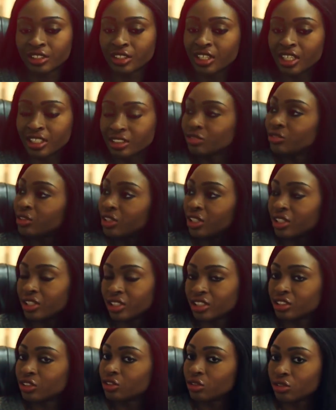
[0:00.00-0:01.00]
So that's really
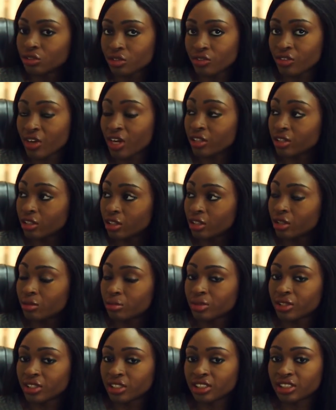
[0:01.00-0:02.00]
the story of how the
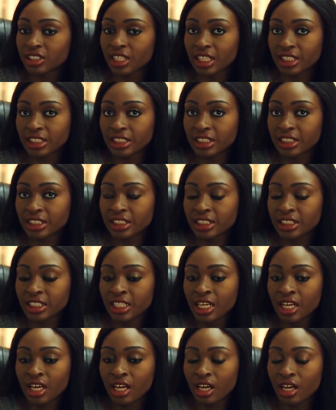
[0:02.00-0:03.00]
company started.
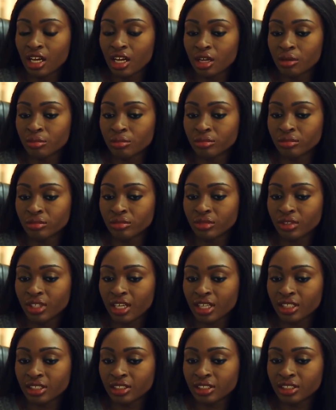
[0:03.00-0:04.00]

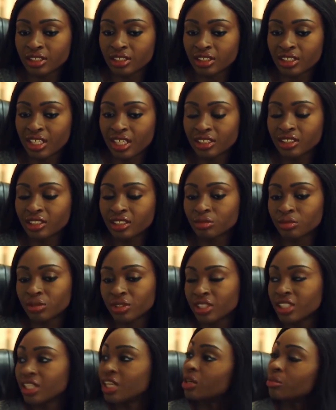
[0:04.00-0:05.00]
And it started
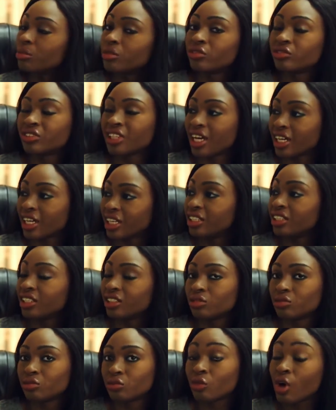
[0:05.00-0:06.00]
with the aim of
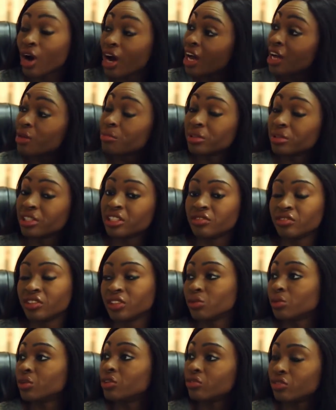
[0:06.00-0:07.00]
tackling what I believe
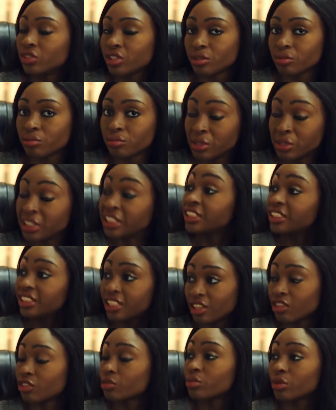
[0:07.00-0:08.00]
is one of the biggest
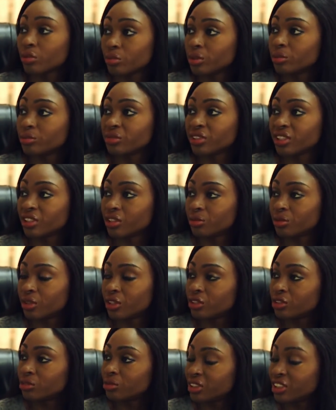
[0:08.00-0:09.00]
health problems in the
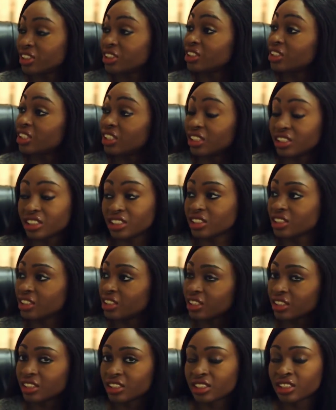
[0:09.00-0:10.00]
world, which is
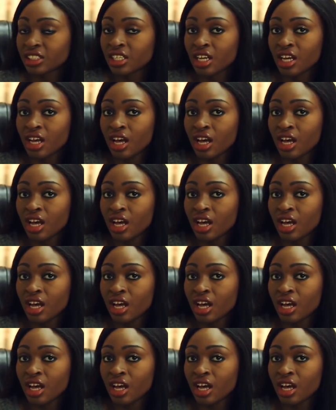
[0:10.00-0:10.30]
logistics.